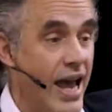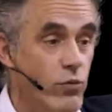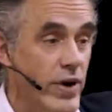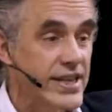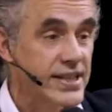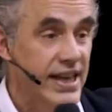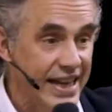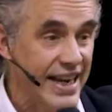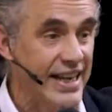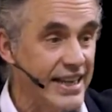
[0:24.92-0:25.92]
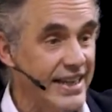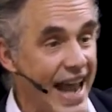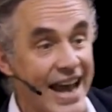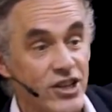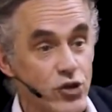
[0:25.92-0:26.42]
and risk getting it
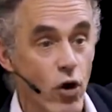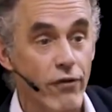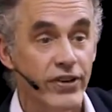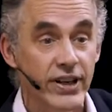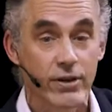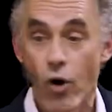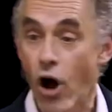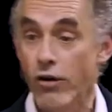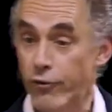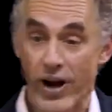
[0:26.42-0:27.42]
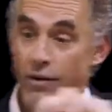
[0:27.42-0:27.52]
catastrophically wrong for